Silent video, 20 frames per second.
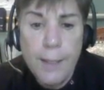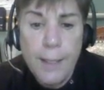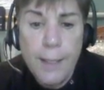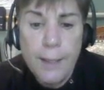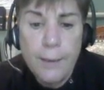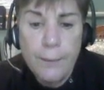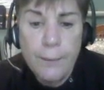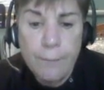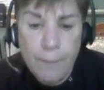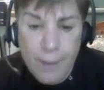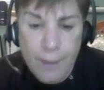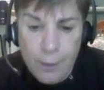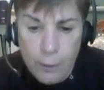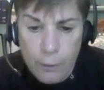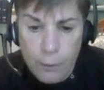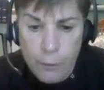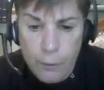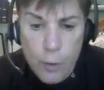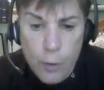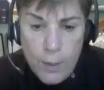Now, I don't
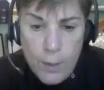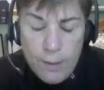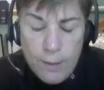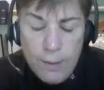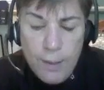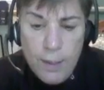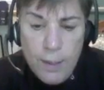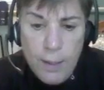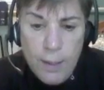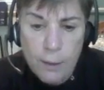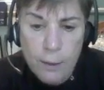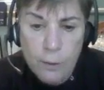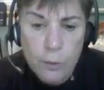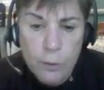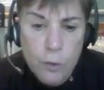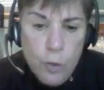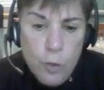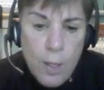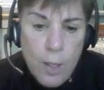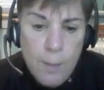know if you can see that
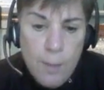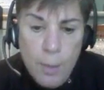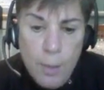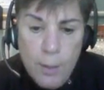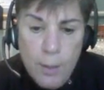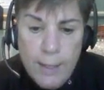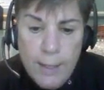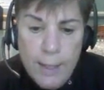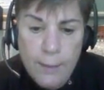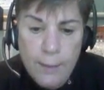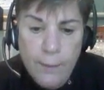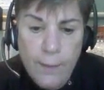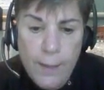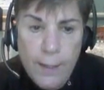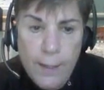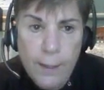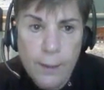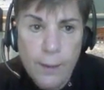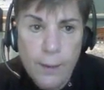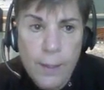little tripod down
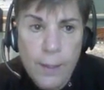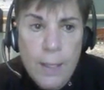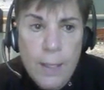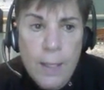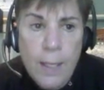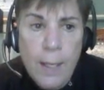there.